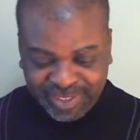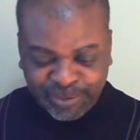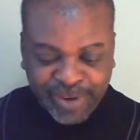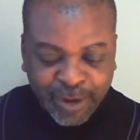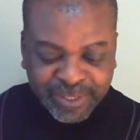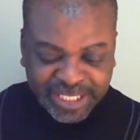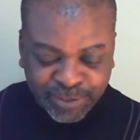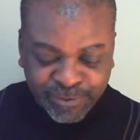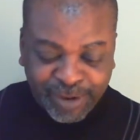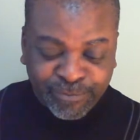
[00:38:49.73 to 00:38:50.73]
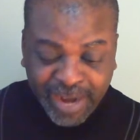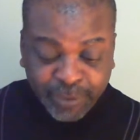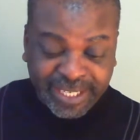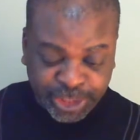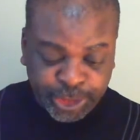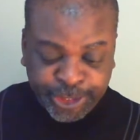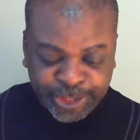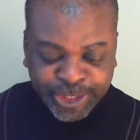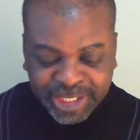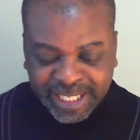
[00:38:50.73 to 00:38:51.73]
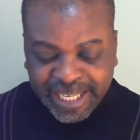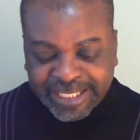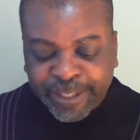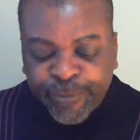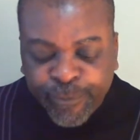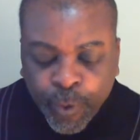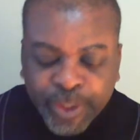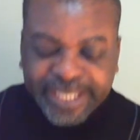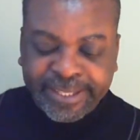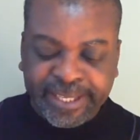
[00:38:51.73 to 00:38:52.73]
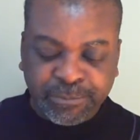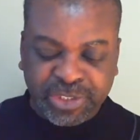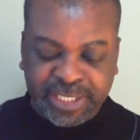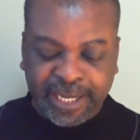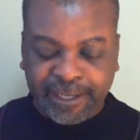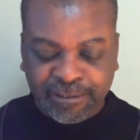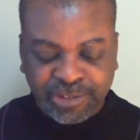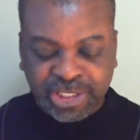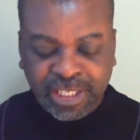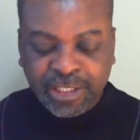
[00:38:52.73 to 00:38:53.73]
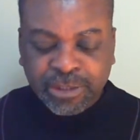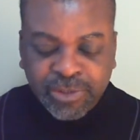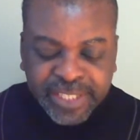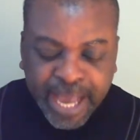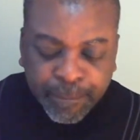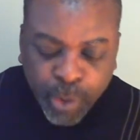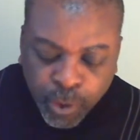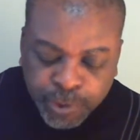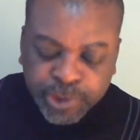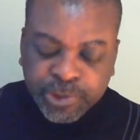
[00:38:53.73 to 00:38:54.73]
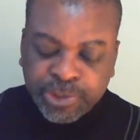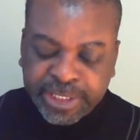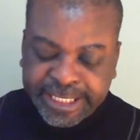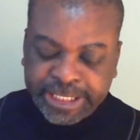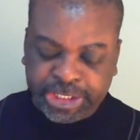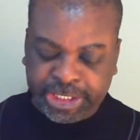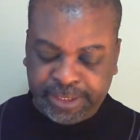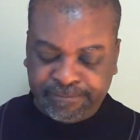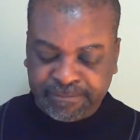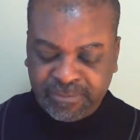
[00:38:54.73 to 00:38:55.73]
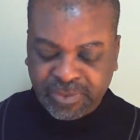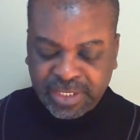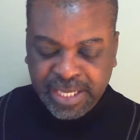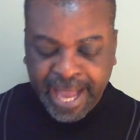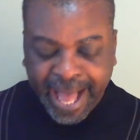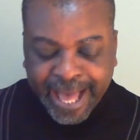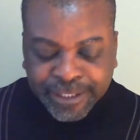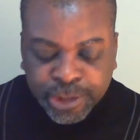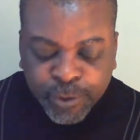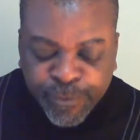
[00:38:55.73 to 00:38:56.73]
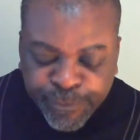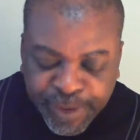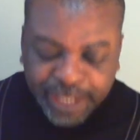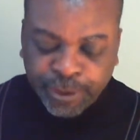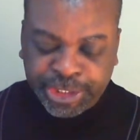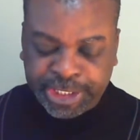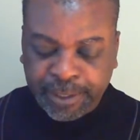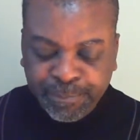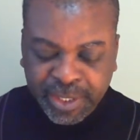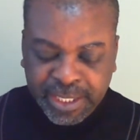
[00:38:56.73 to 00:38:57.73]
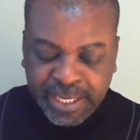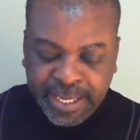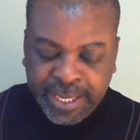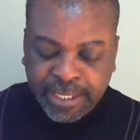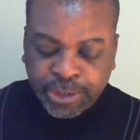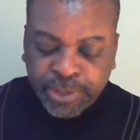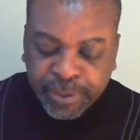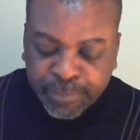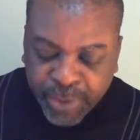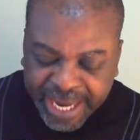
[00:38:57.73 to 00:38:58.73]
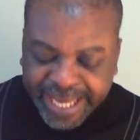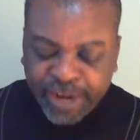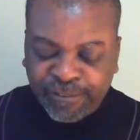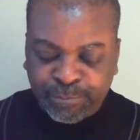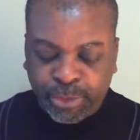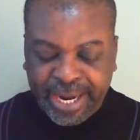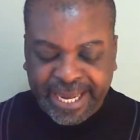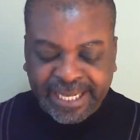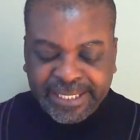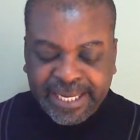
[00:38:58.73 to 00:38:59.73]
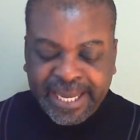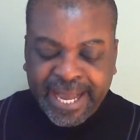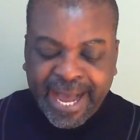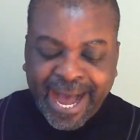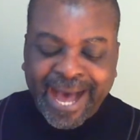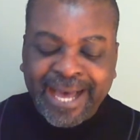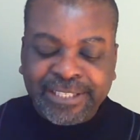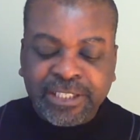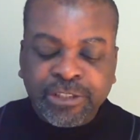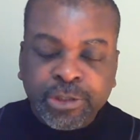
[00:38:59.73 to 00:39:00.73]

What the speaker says: the founded church, devoted themselves to the apostles' teaching and to fellowship, to the breaking of bread, and